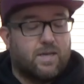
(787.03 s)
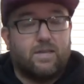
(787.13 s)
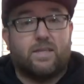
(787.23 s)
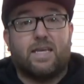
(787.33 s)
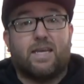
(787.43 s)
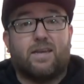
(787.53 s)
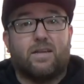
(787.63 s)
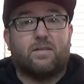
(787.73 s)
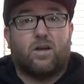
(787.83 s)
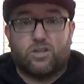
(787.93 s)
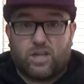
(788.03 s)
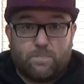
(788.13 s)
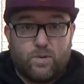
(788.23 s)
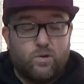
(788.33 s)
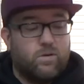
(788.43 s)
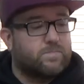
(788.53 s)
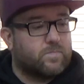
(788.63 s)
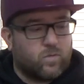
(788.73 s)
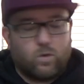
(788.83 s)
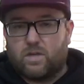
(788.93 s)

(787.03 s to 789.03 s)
The car shampoo, well,